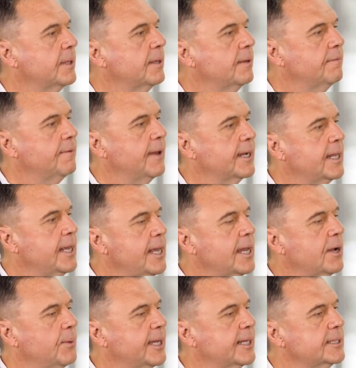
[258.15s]
In fact,
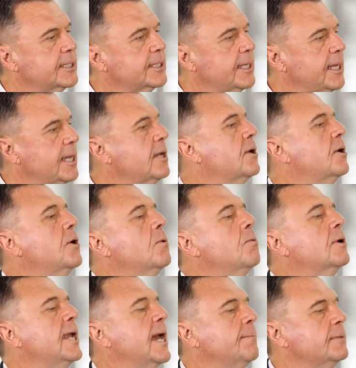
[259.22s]
here we can see
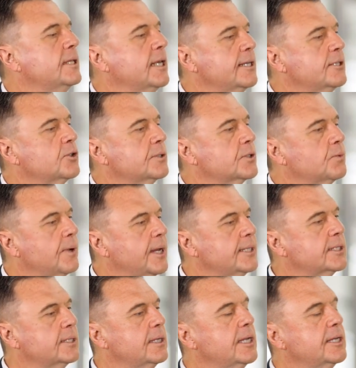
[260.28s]
what happened to interest
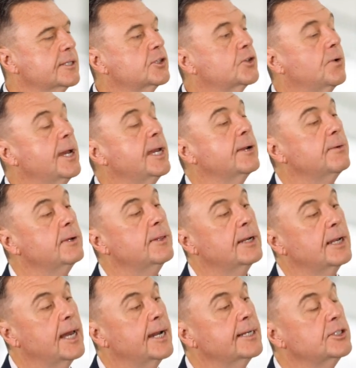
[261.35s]
rates in Australia in the
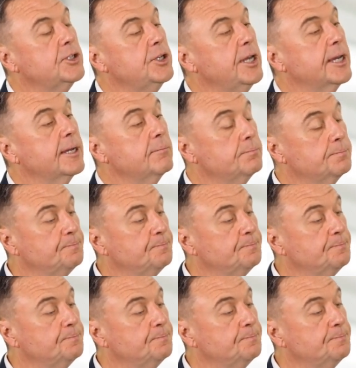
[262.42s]
last year.